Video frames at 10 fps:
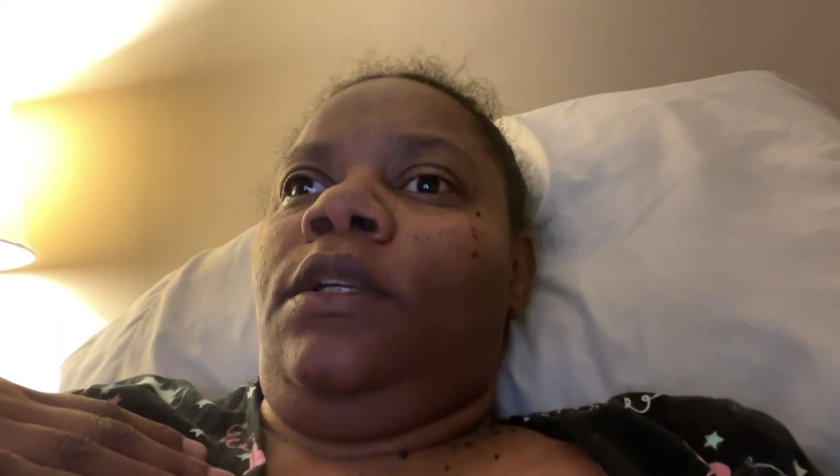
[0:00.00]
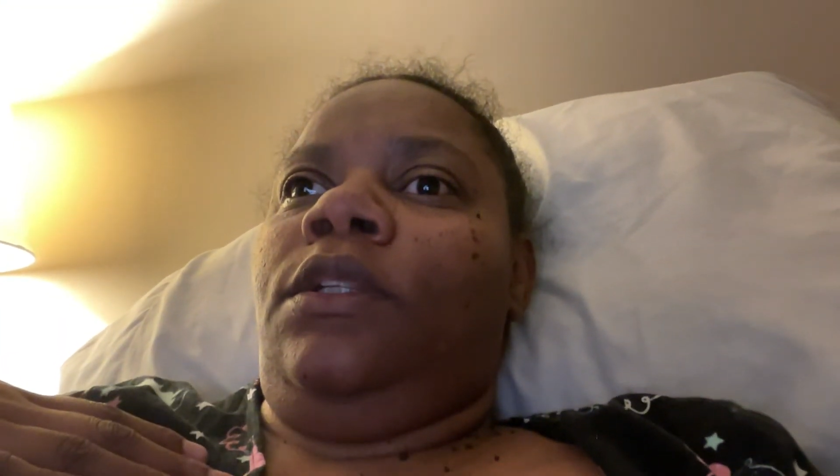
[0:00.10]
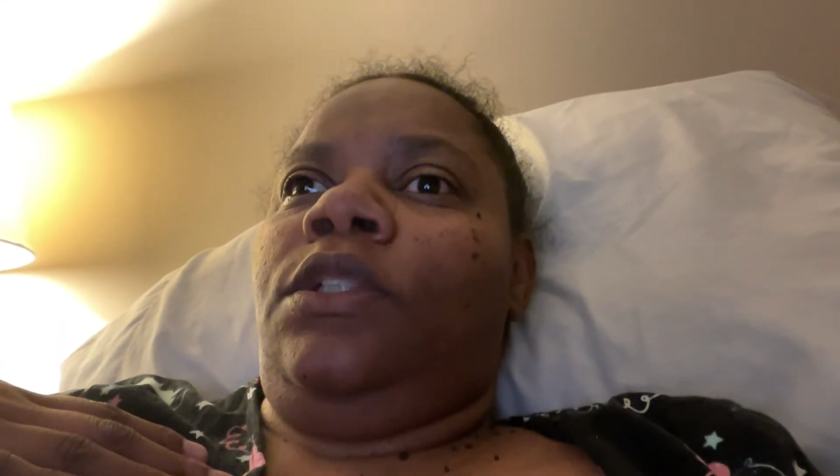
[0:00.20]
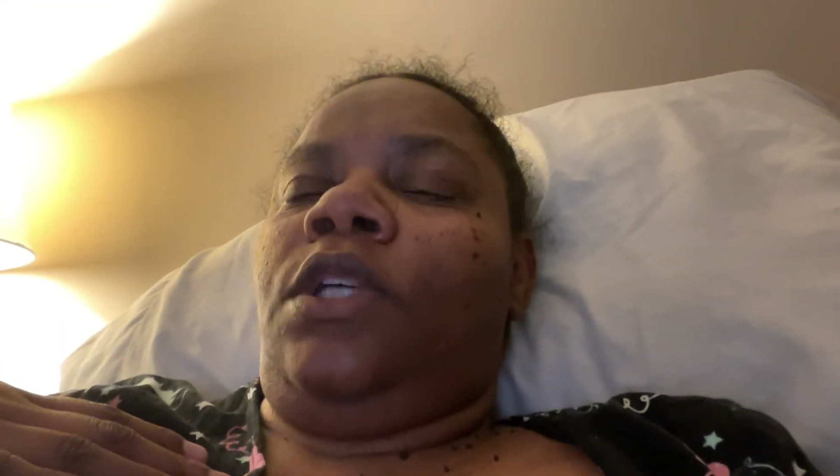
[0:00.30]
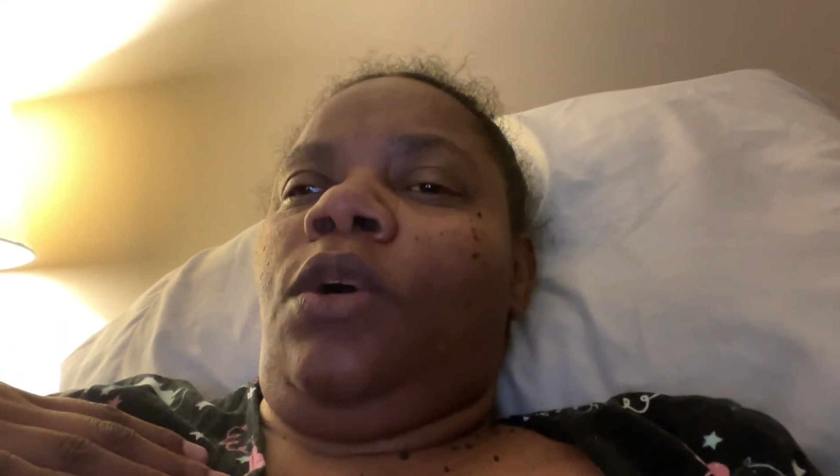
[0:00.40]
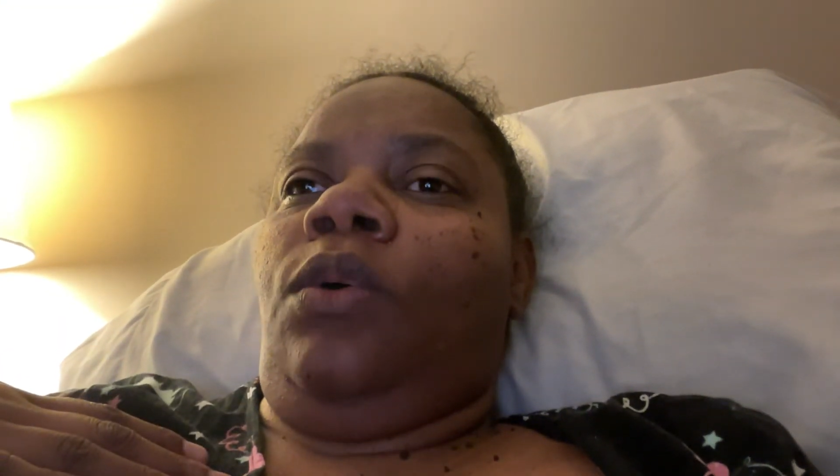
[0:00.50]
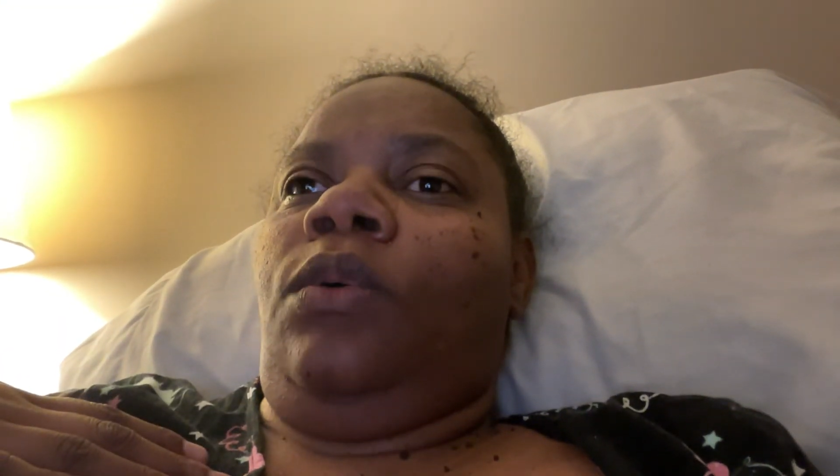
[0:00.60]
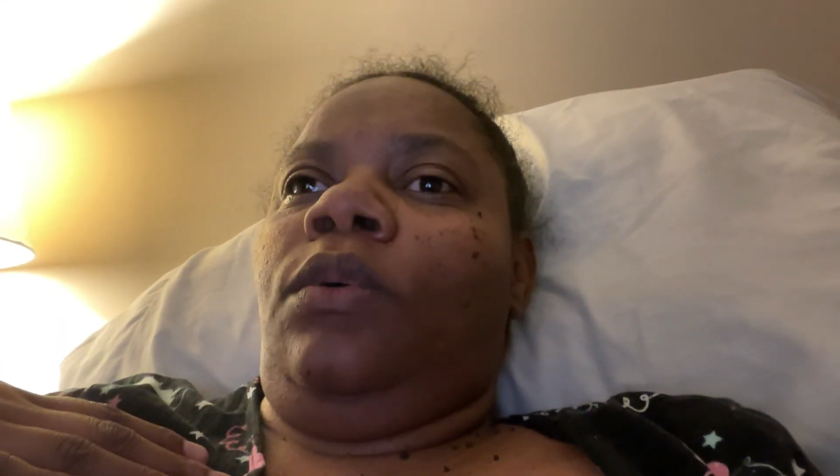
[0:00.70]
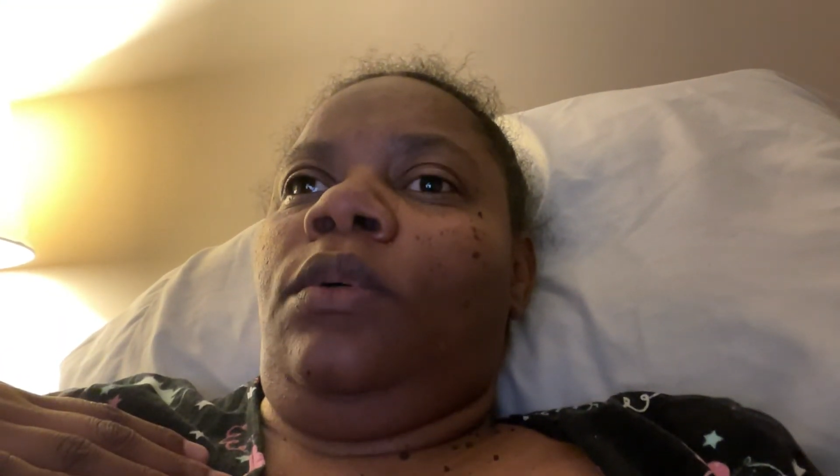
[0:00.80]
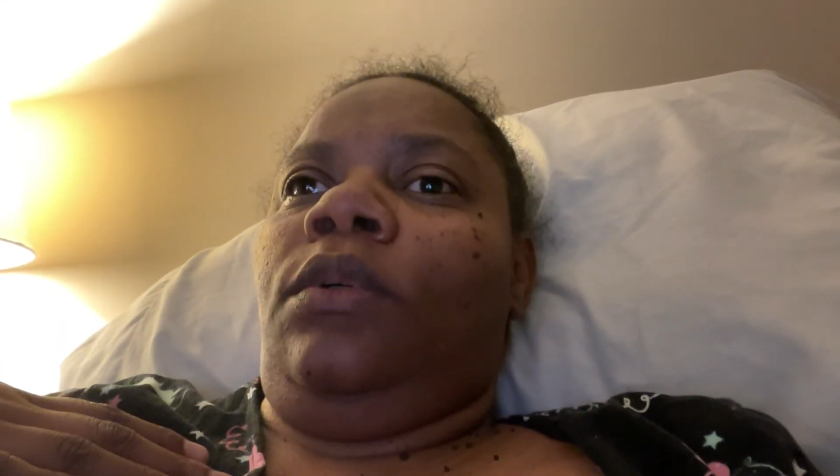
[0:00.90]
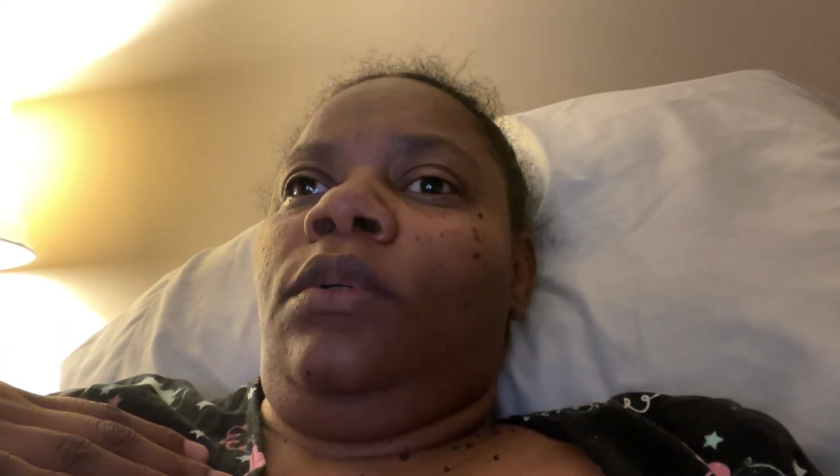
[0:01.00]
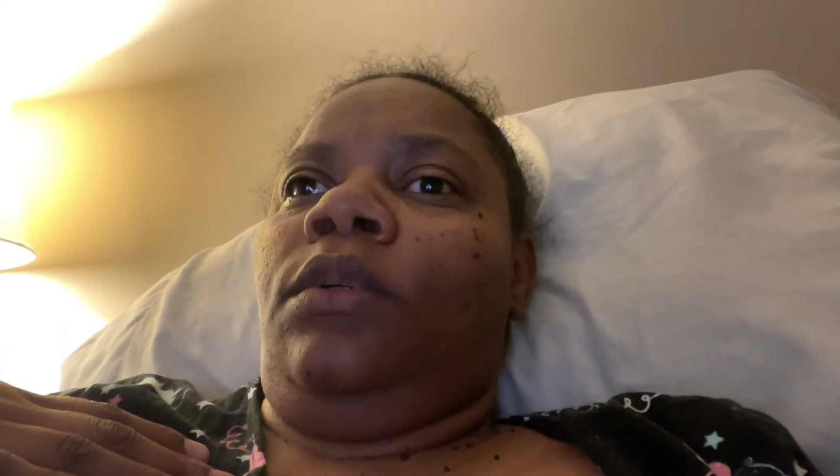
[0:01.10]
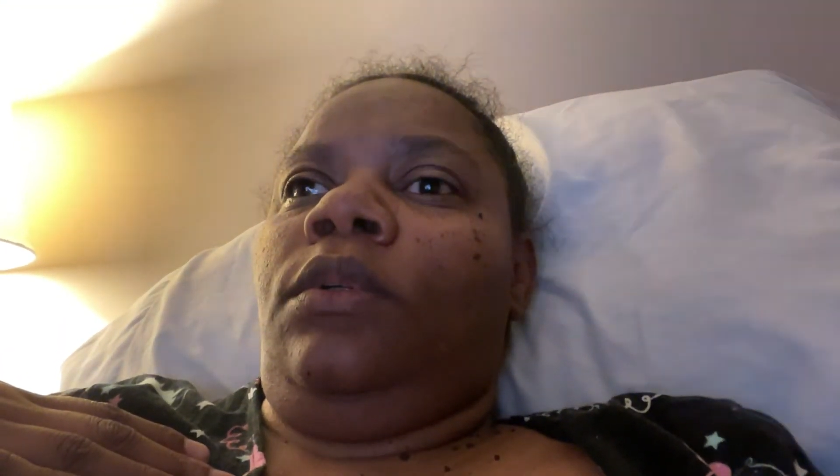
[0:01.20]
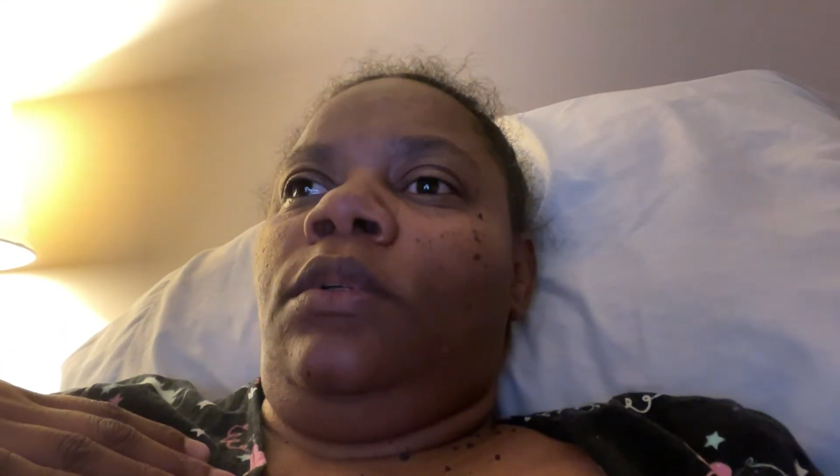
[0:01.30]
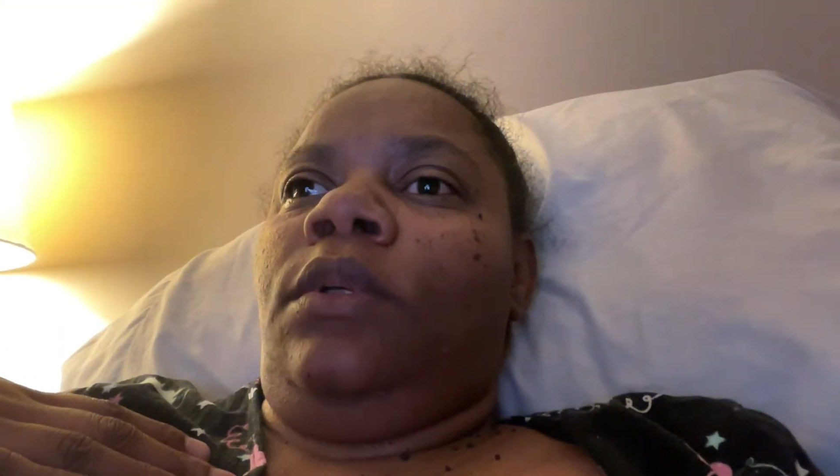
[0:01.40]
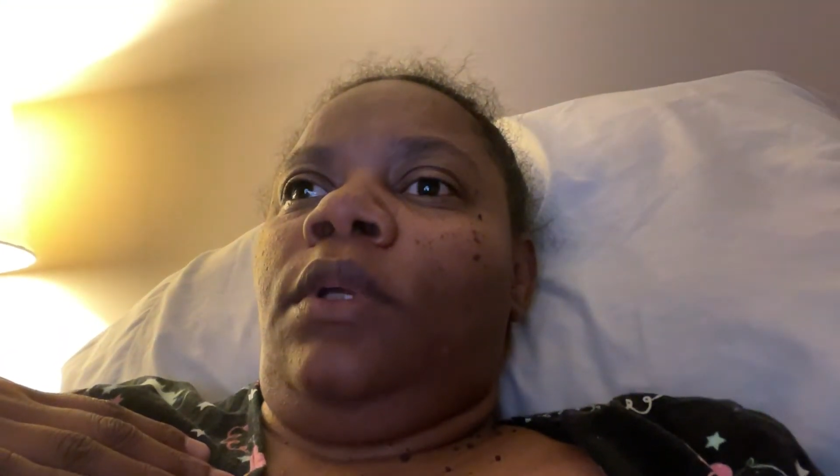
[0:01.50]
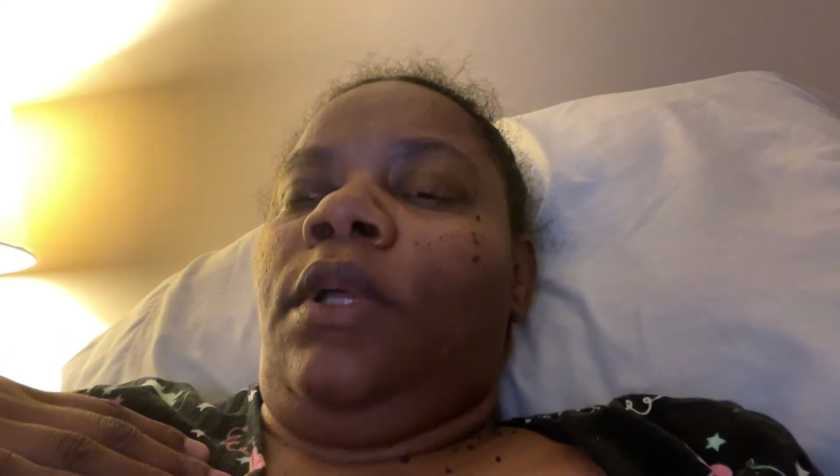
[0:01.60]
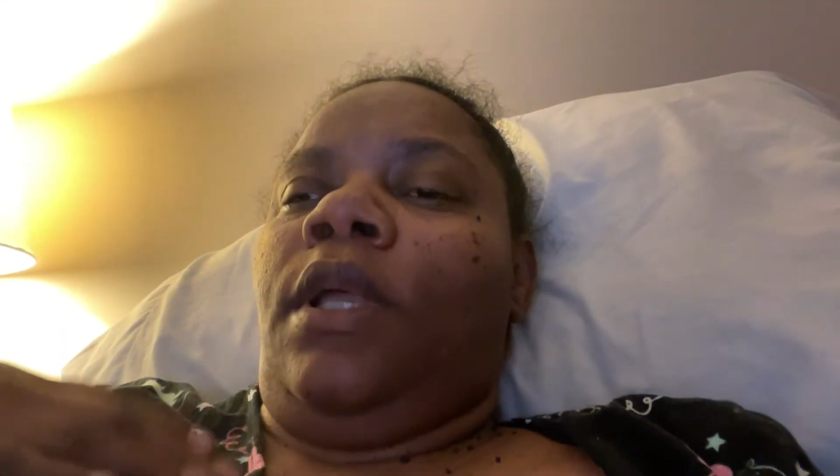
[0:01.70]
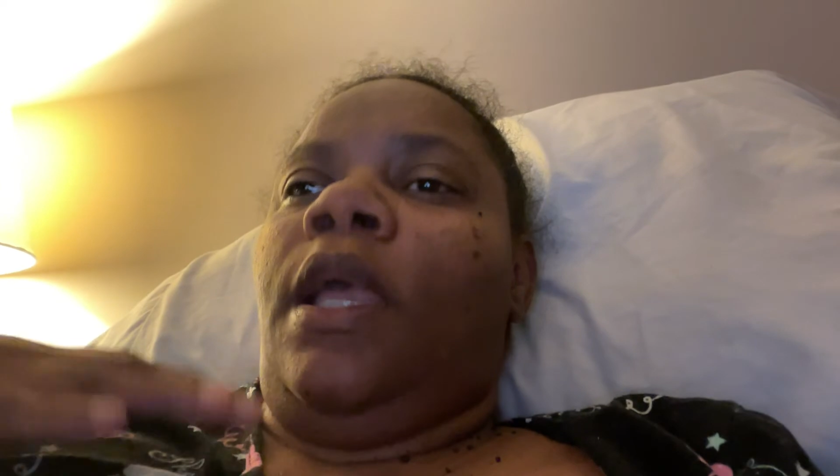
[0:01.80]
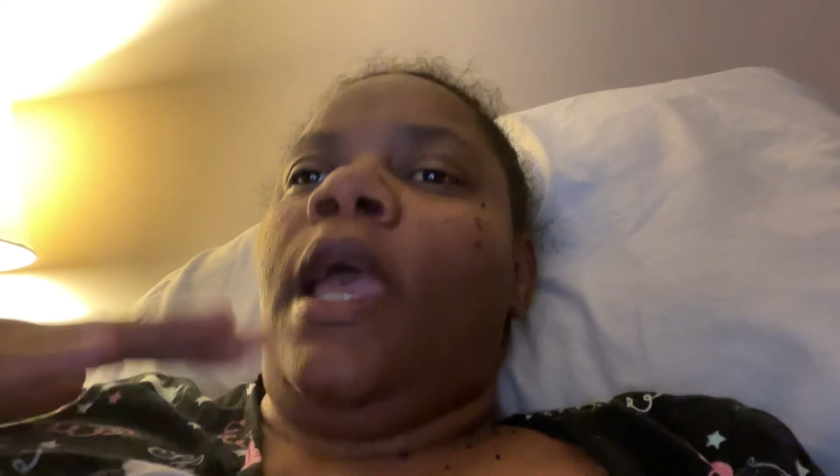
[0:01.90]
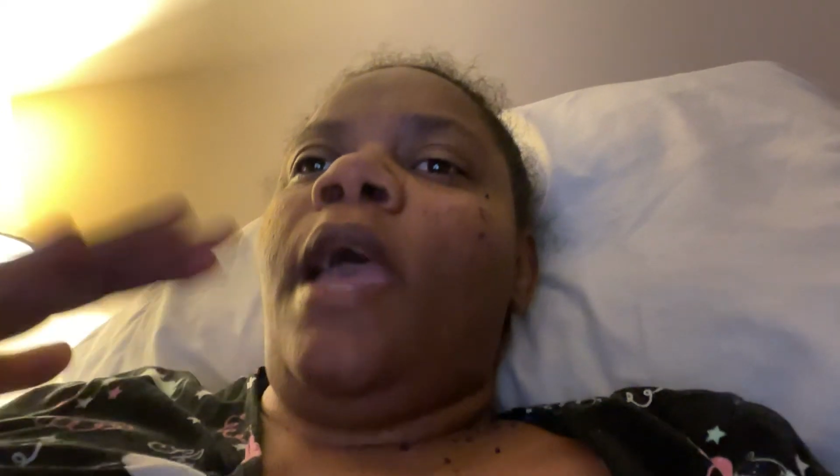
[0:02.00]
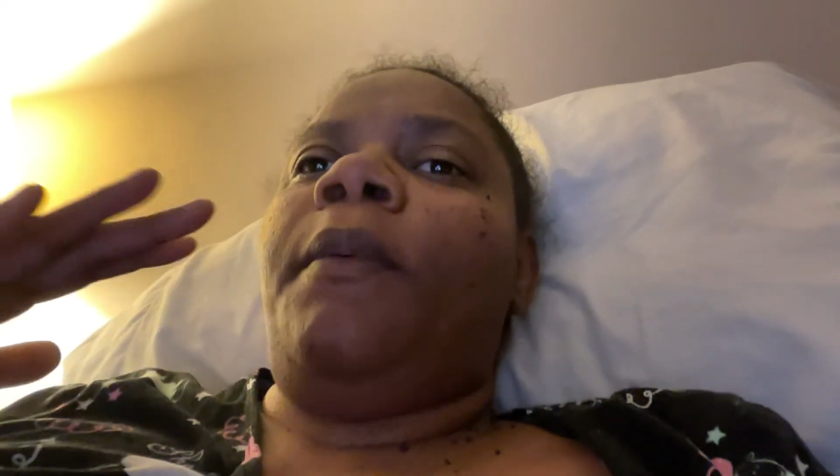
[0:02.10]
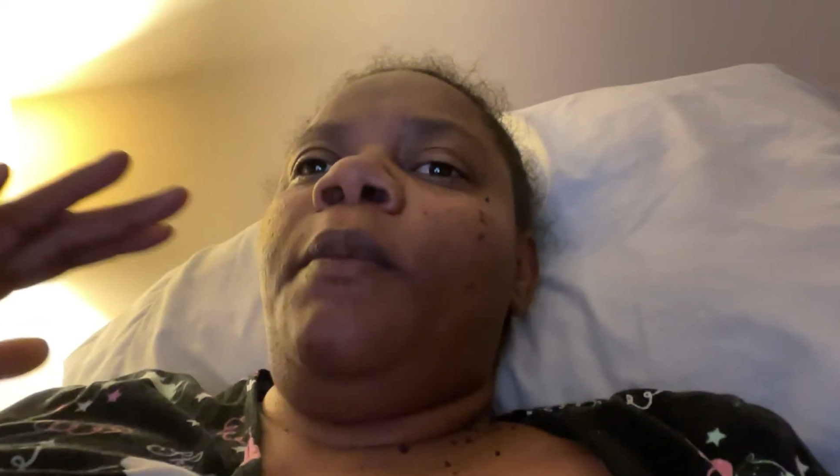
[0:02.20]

So, happy